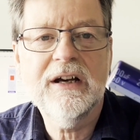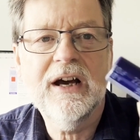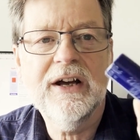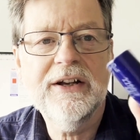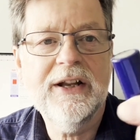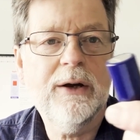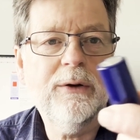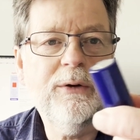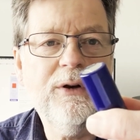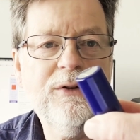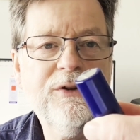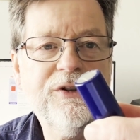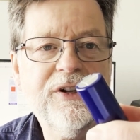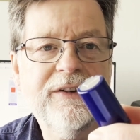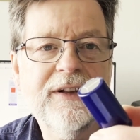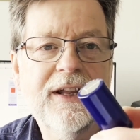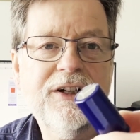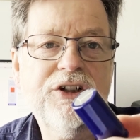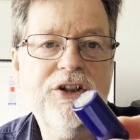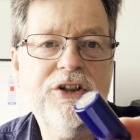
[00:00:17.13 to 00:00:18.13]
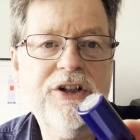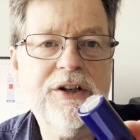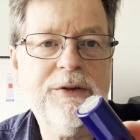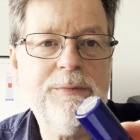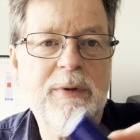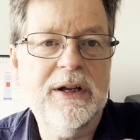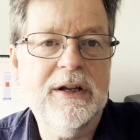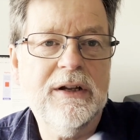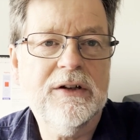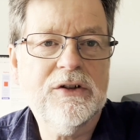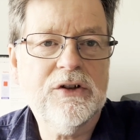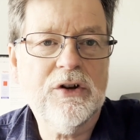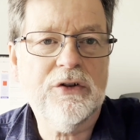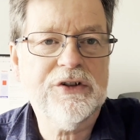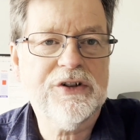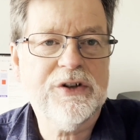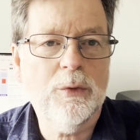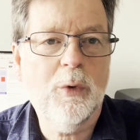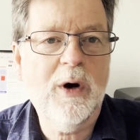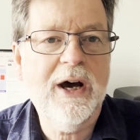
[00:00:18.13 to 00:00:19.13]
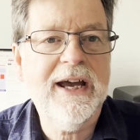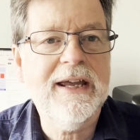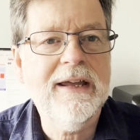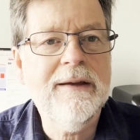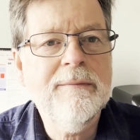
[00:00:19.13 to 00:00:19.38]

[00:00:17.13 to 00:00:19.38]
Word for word: are, no use and they should just be tossed away.